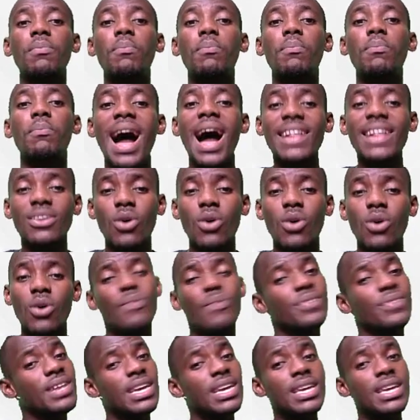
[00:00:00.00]
part
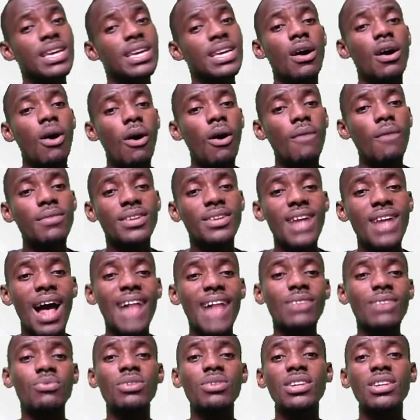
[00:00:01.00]
of
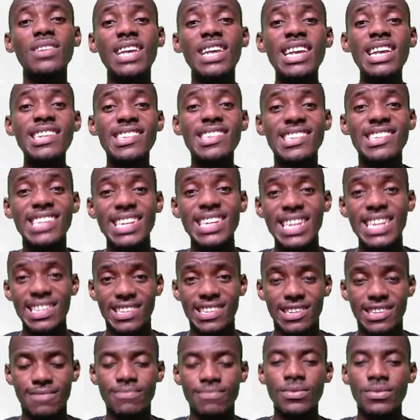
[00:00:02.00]
that which is in
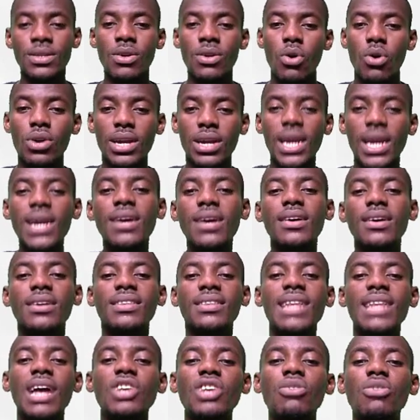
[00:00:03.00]
series. Okay.
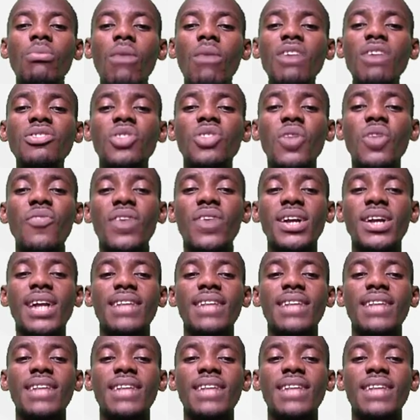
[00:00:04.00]
Now you must not forget